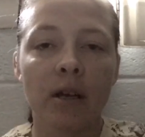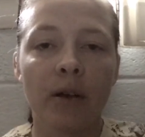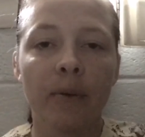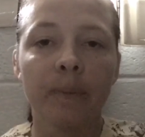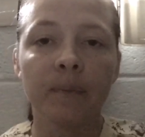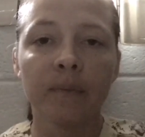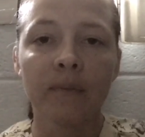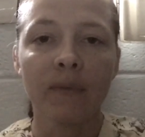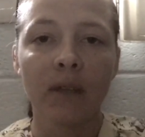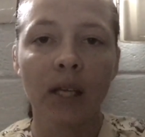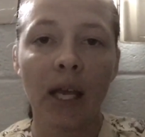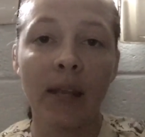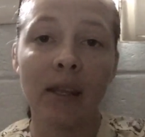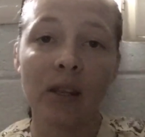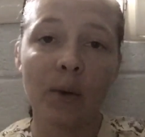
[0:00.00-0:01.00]

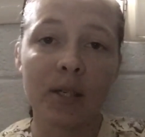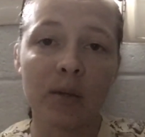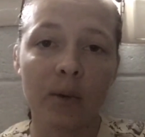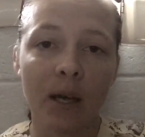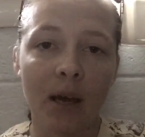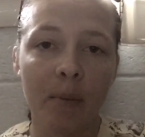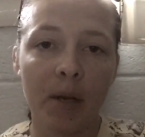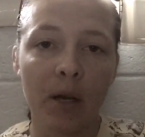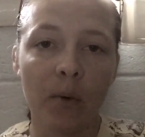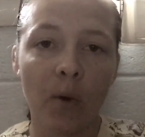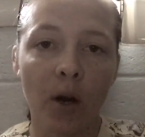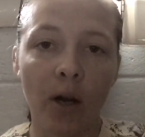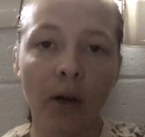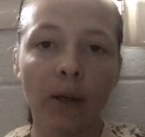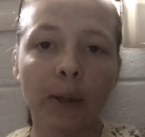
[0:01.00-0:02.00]
And then the rest of the week I've been at
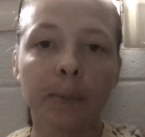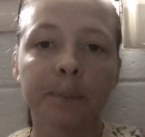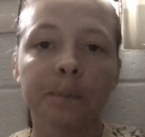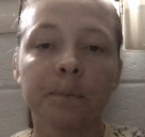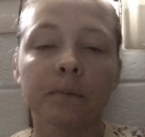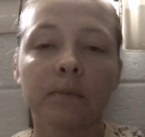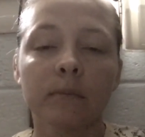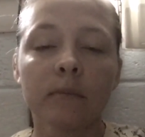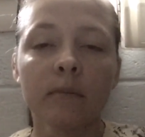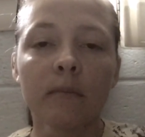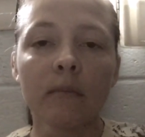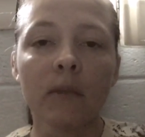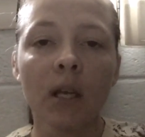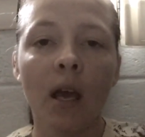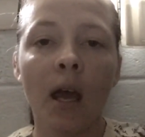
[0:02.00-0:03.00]
work,
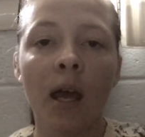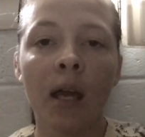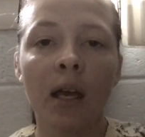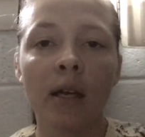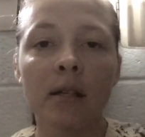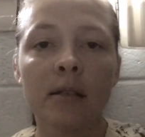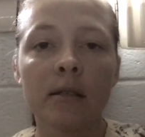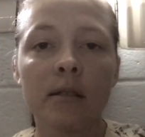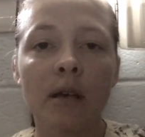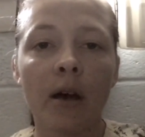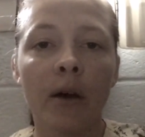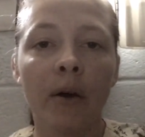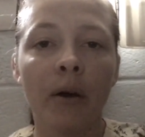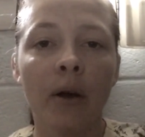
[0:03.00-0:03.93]
and so